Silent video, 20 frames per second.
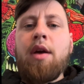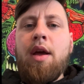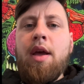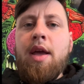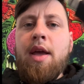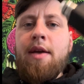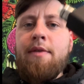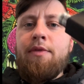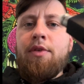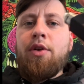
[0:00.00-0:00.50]

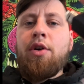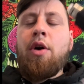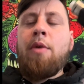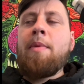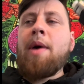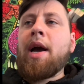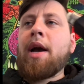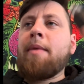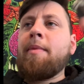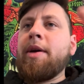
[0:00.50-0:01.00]
If you go
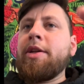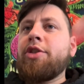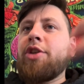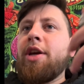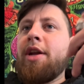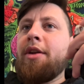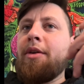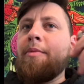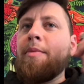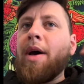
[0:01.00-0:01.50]
back on my
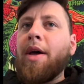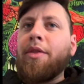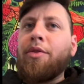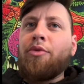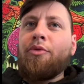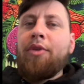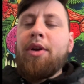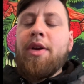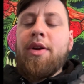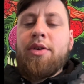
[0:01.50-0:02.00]
channel about
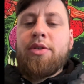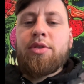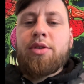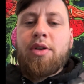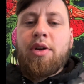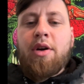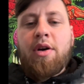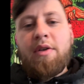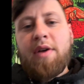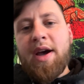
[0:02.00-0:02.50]
3 years
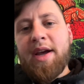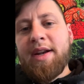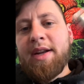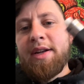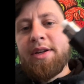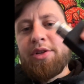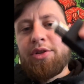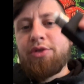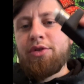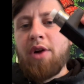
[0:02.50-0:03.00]
ago, I did
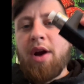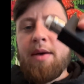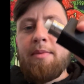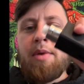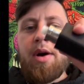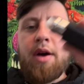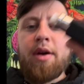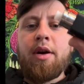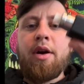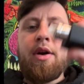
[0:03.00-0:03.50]
a
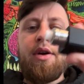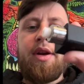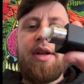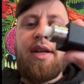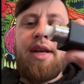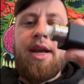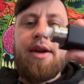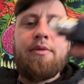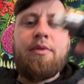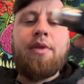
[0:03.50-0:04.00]
Streibog
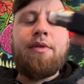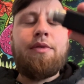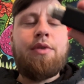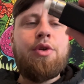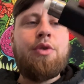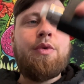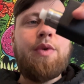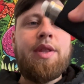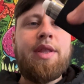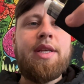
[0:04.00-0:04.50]
RDA
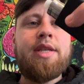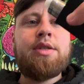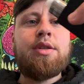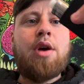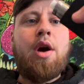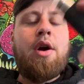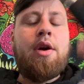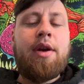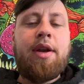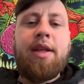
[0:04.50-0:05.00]
review, and this
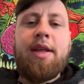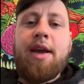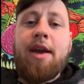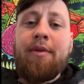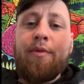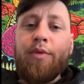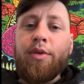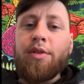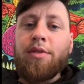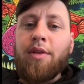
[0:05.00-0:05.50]
RDA
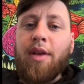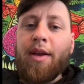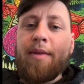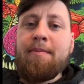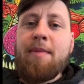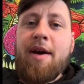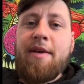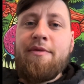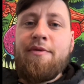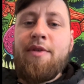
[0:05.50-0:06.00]
was like
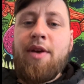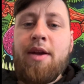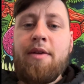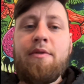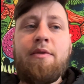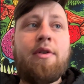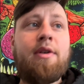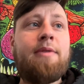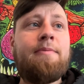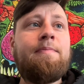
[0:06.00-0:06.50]
my
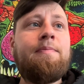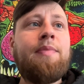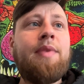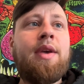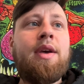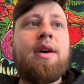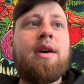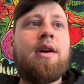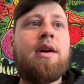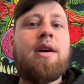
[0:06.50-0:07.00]
favorite.
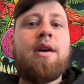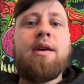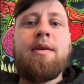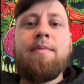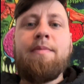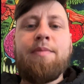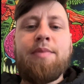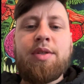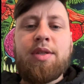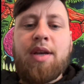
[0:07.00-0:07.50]

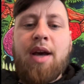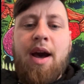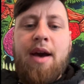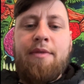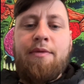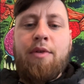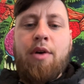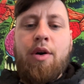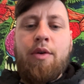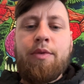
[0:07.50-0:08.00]

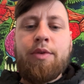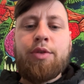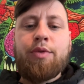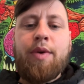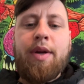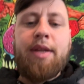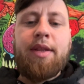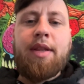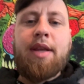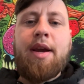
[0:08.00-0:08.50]
Skyfall was
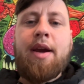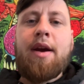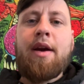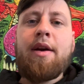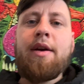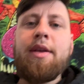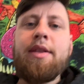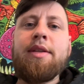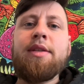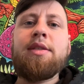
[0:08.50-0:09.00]
right there,
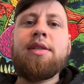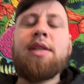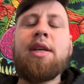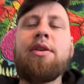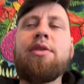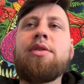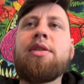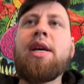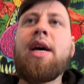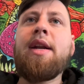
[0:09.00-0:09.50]
and the
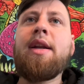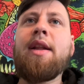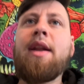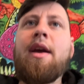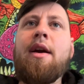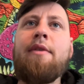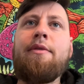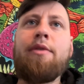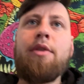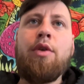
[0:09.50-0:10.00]
single-sided
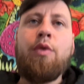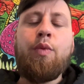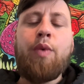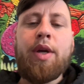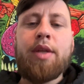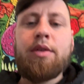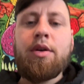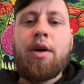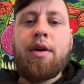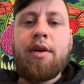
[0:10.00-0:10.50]
airflow
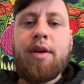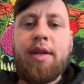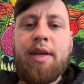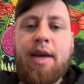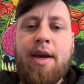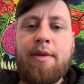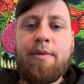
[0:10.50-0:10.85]
wicked RDA